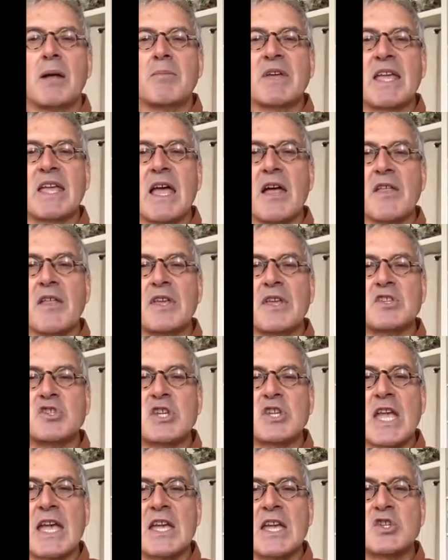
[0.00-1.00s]
public health
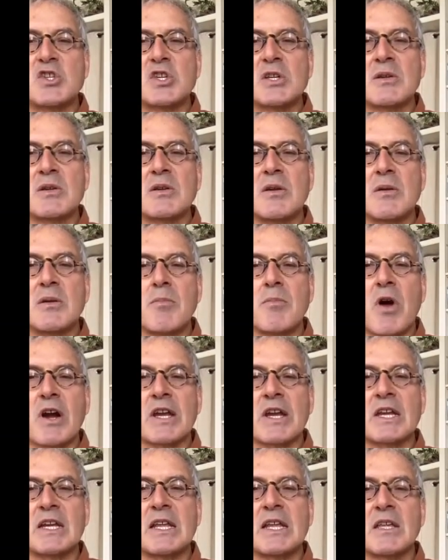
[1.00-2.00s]
education,
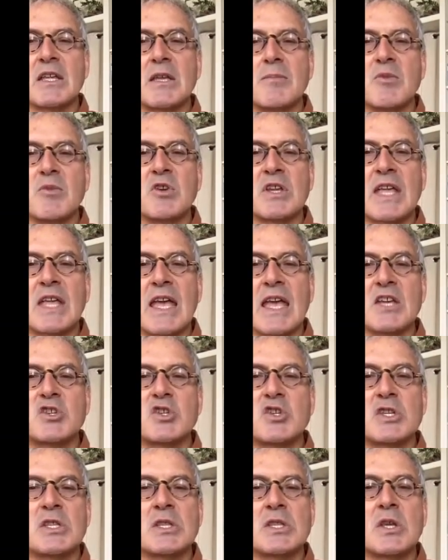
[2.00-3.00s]
marketing,
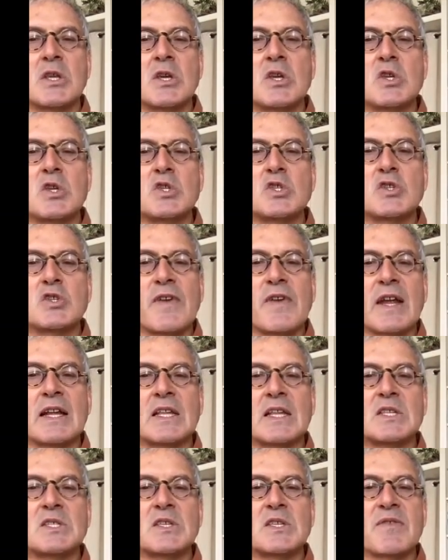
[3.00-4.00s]
communication,
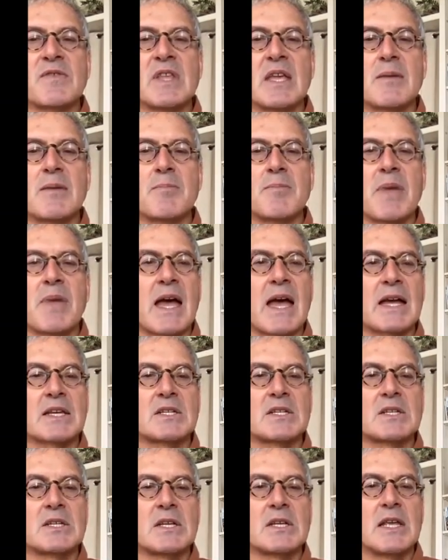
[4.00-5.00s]
surveillance of the
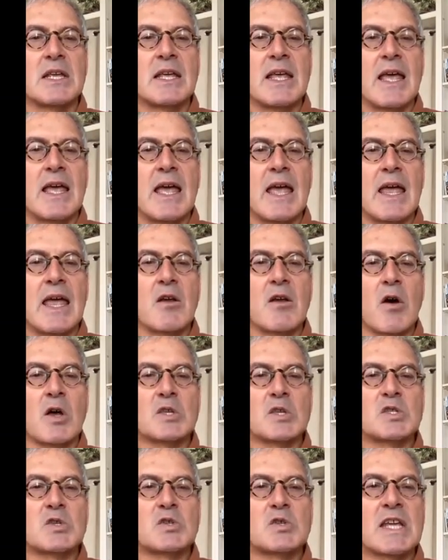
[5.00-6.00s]
impact, and
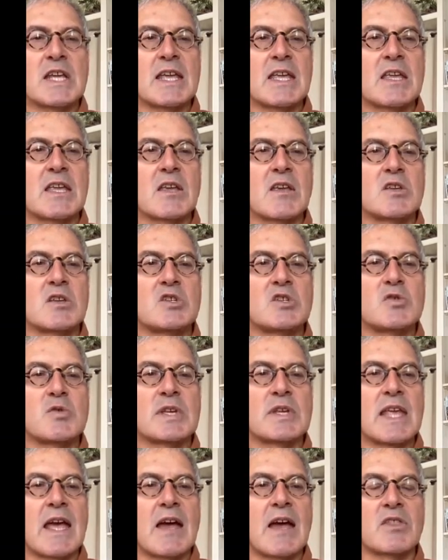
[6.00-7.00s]
also taking
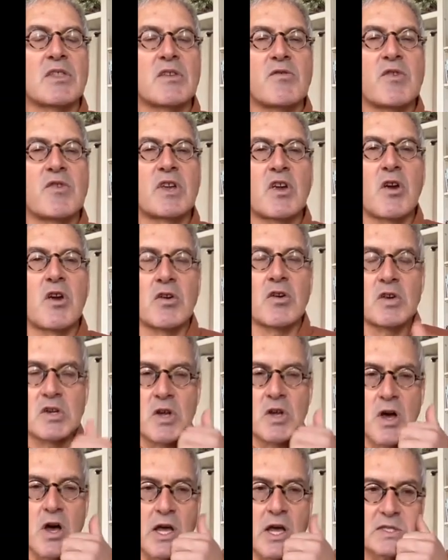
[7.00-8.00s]
into account the
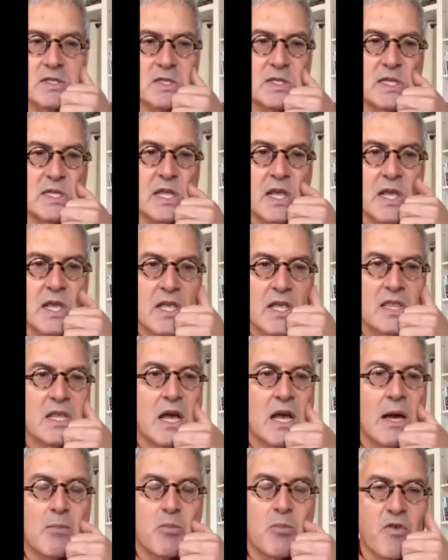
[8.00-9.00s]
recurrent costs,
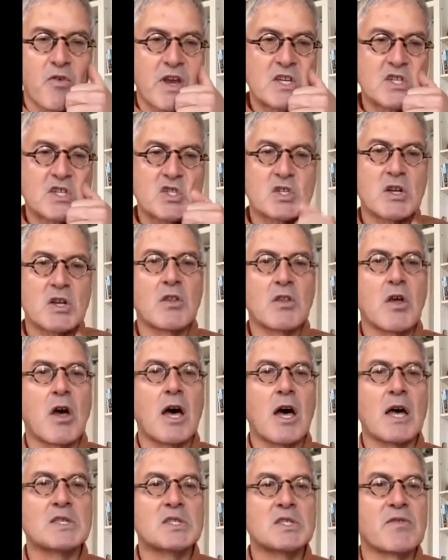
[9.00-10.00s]
the operational
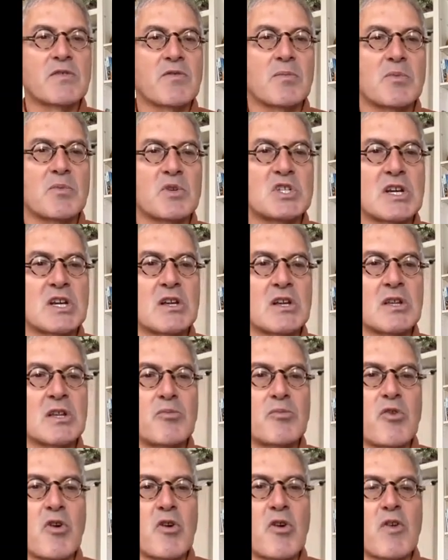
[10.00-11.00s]
cost of a
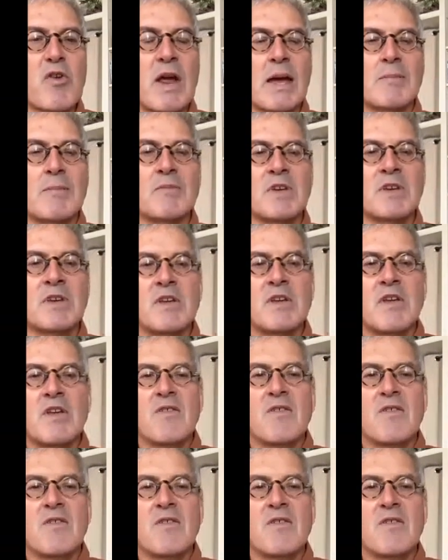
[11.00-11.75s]
particular program,